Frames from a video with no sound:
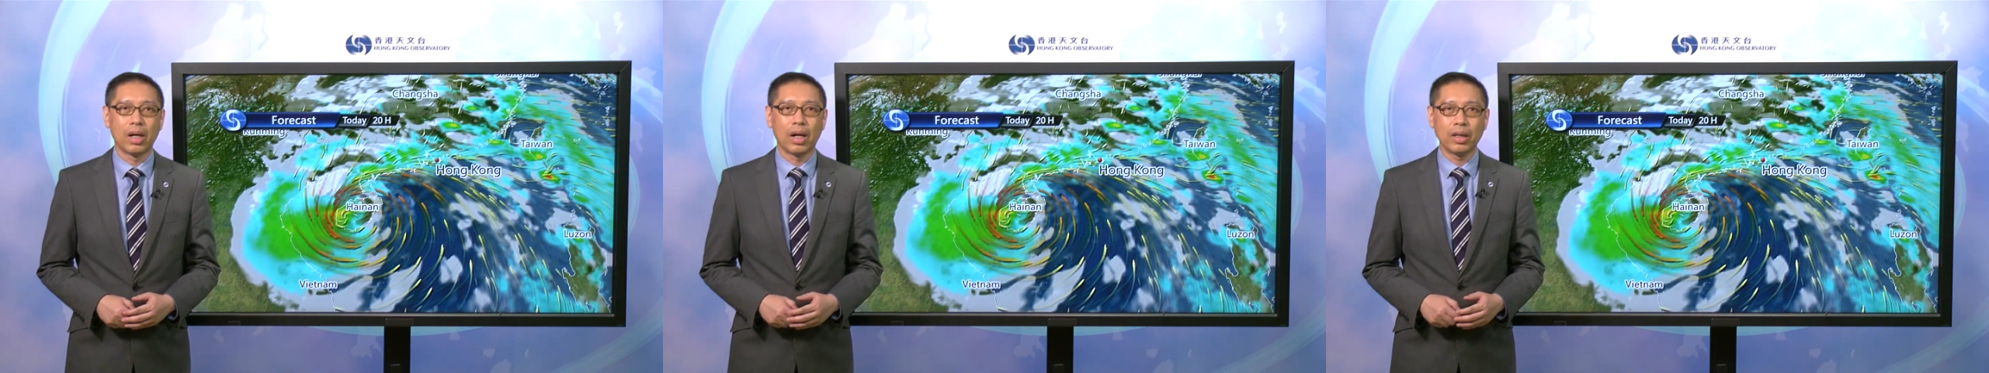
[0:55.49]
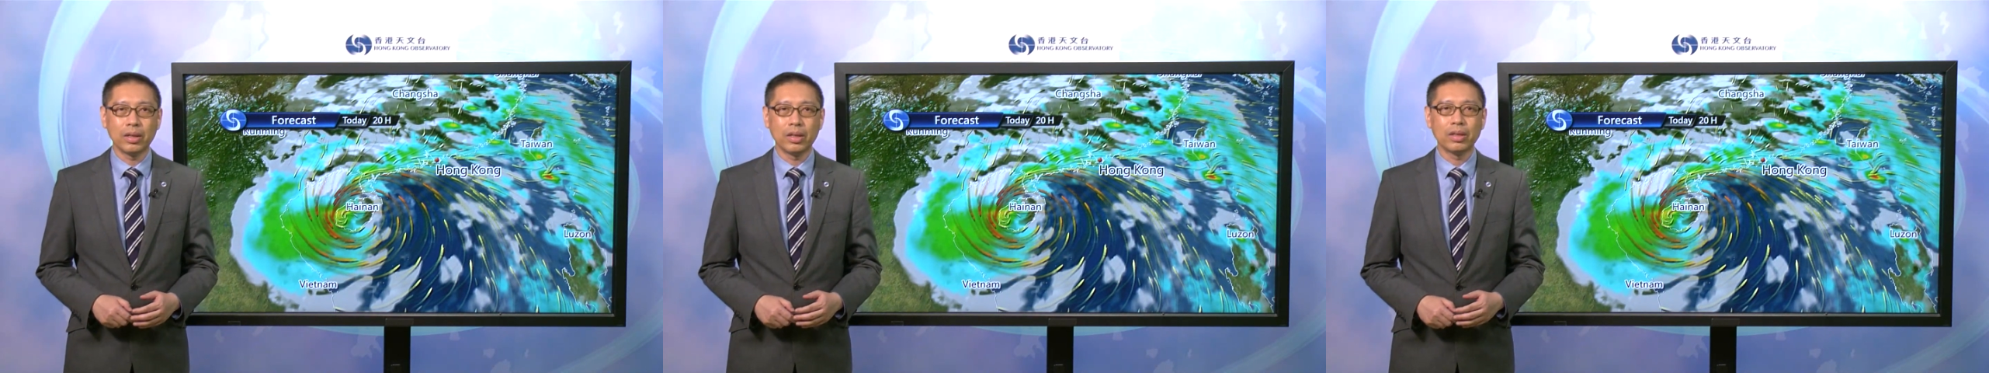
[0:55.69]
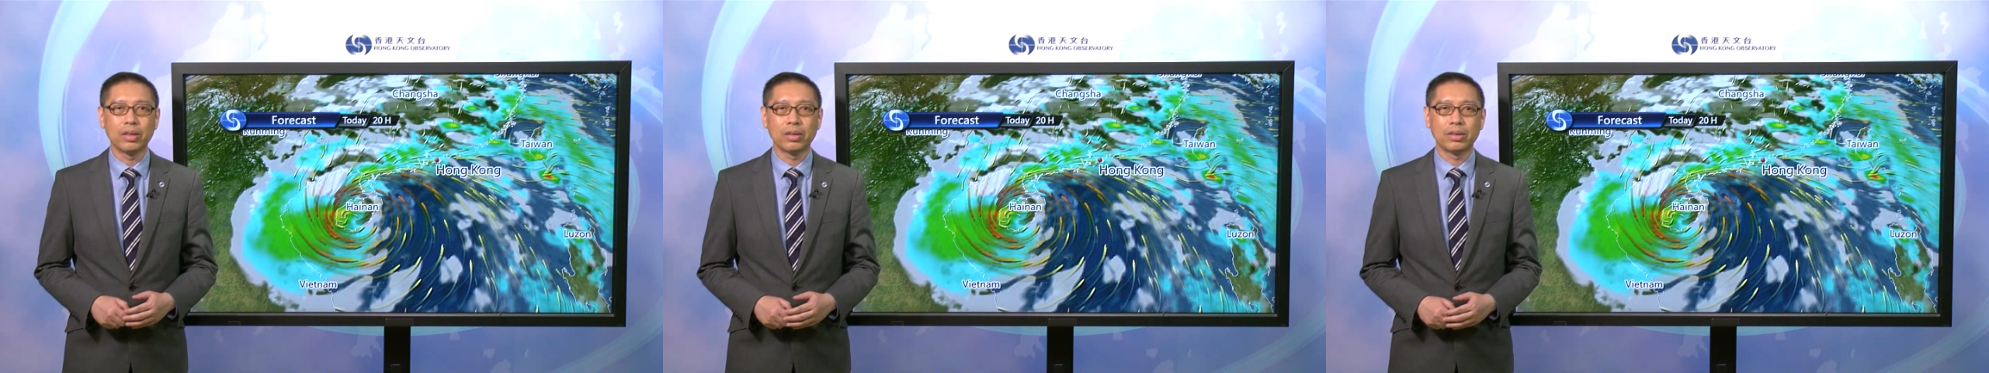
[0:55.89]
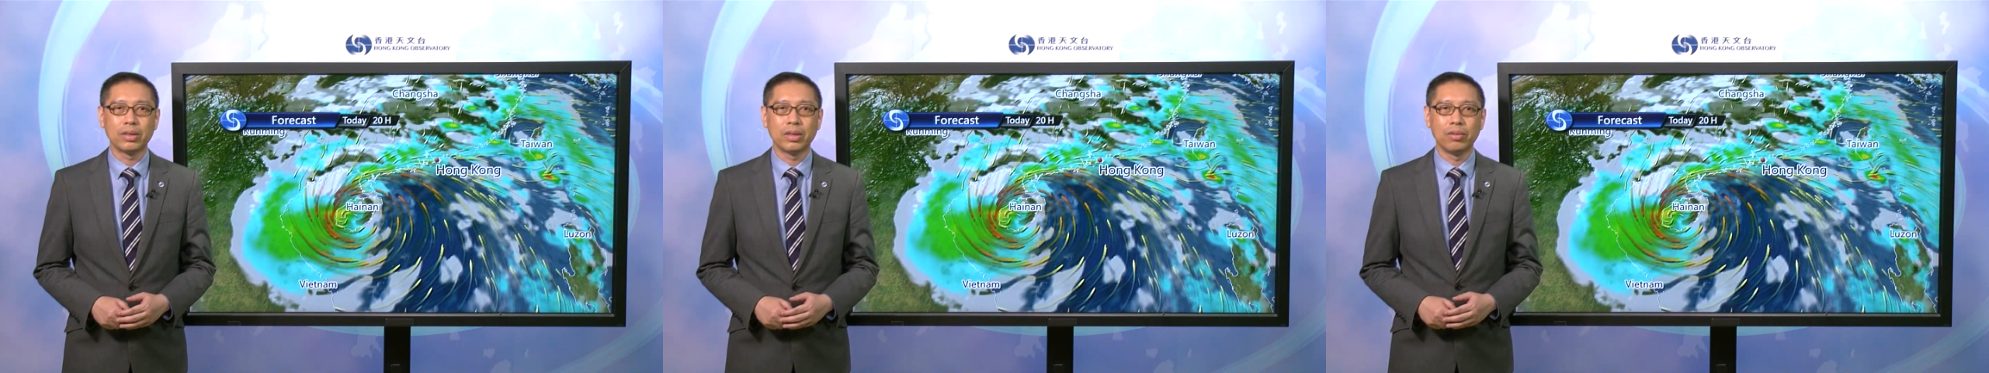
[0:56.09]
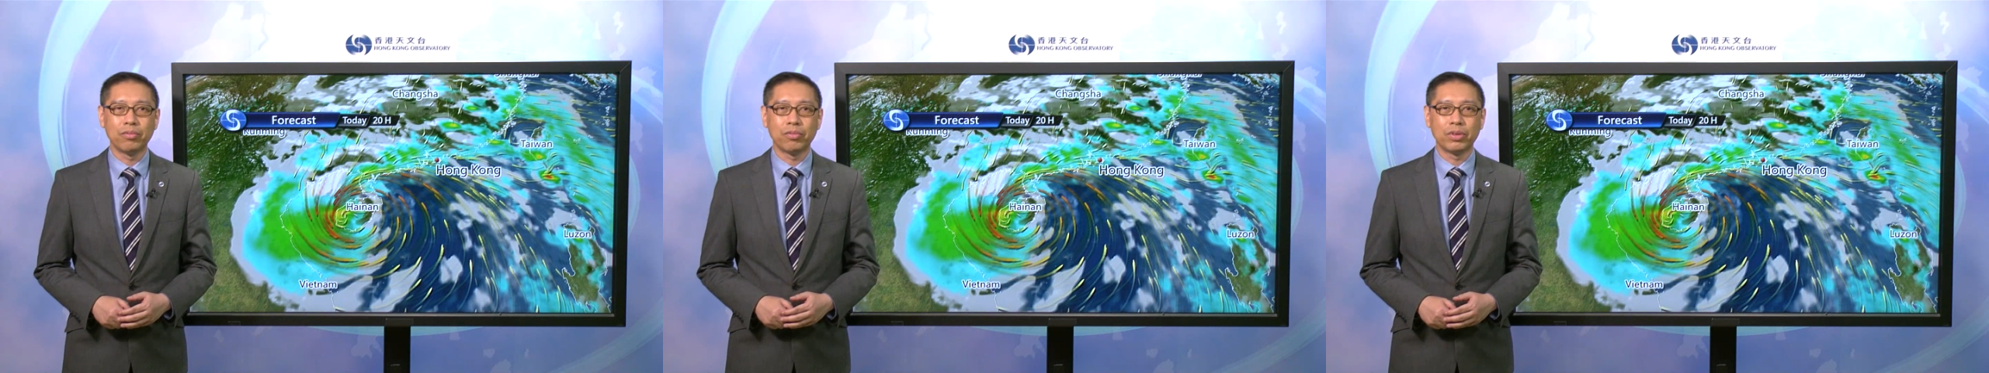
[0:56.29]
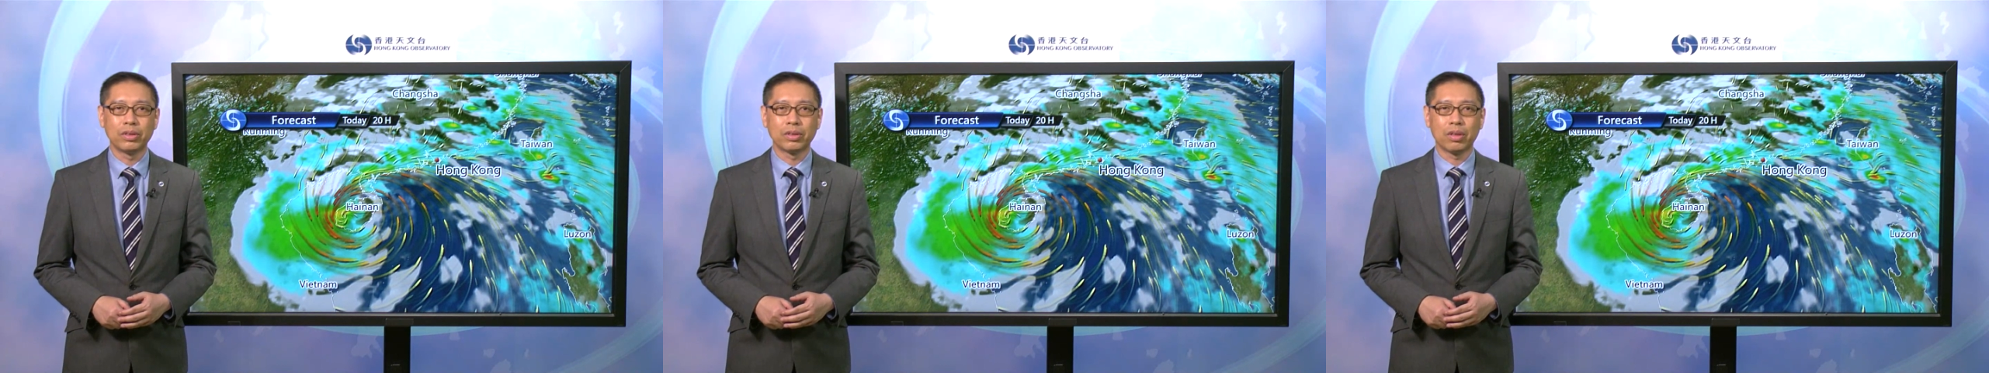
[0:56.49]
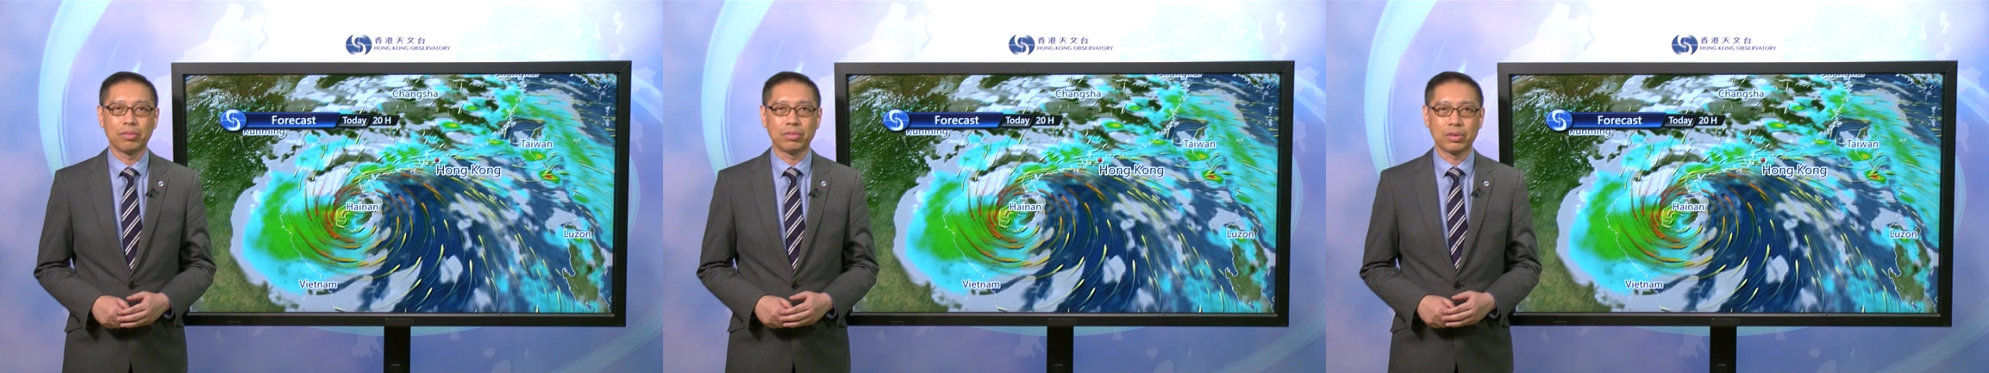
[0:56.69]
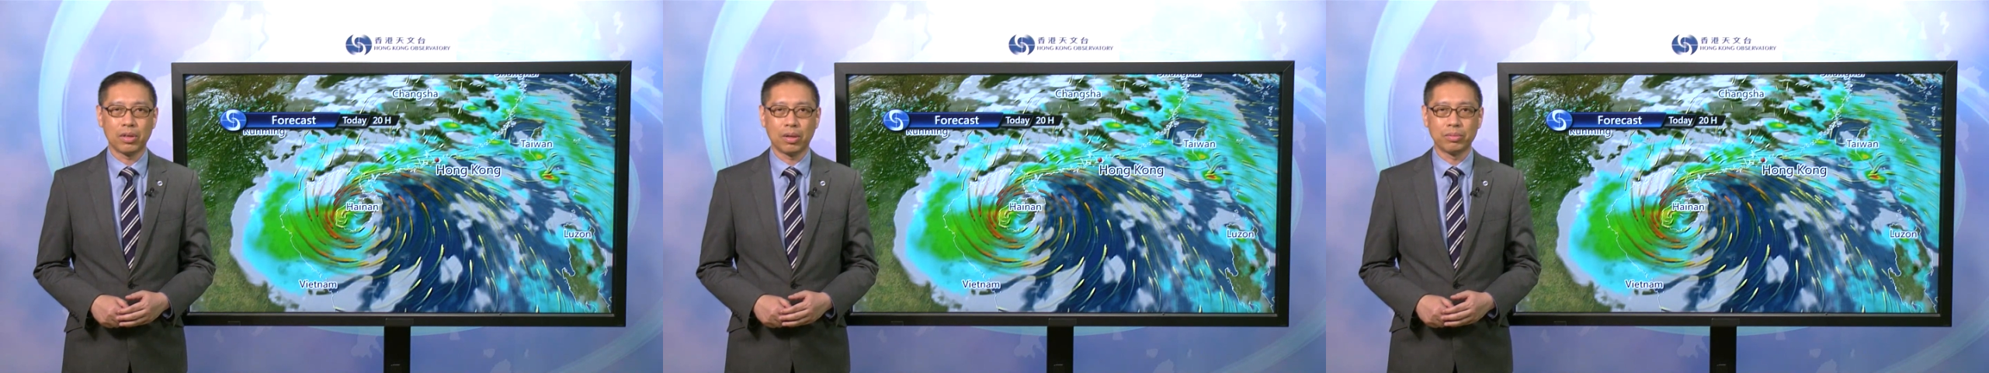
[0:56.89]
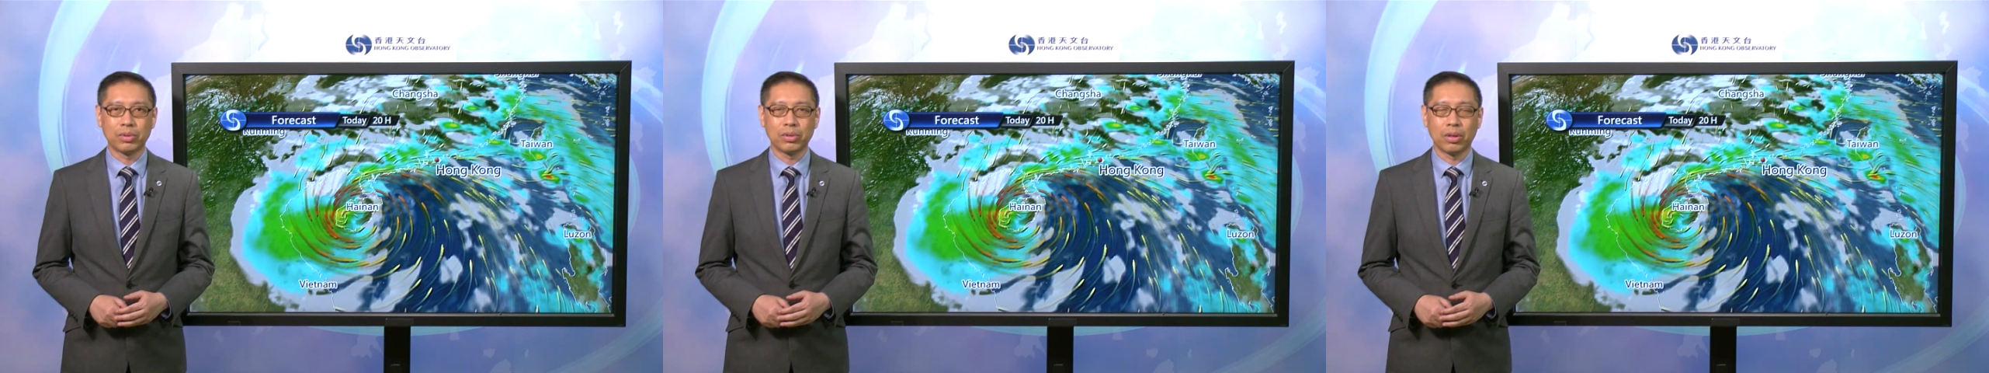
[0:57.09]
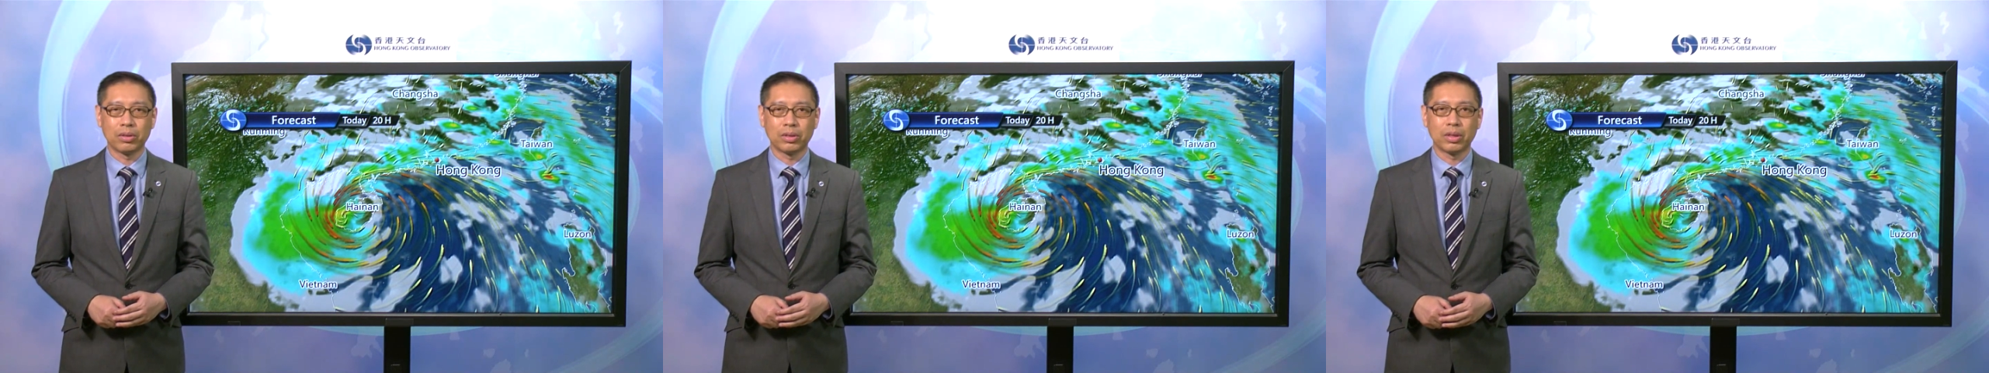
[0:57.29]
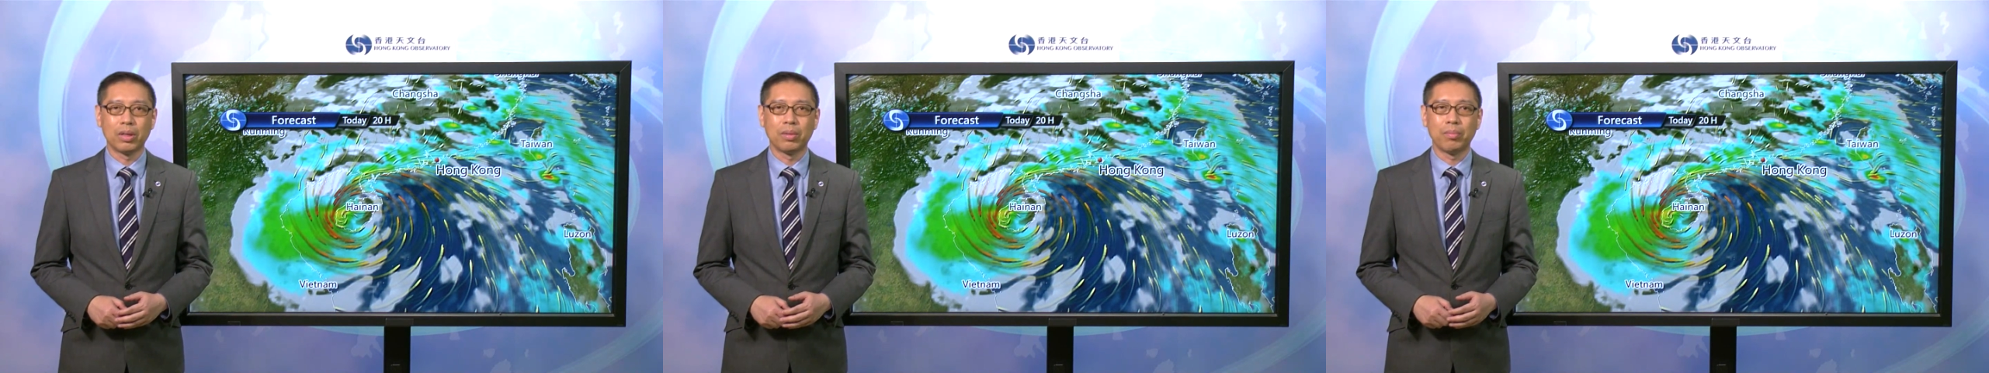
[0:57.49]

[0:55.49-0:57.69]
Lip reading: Under the influence of storm surge,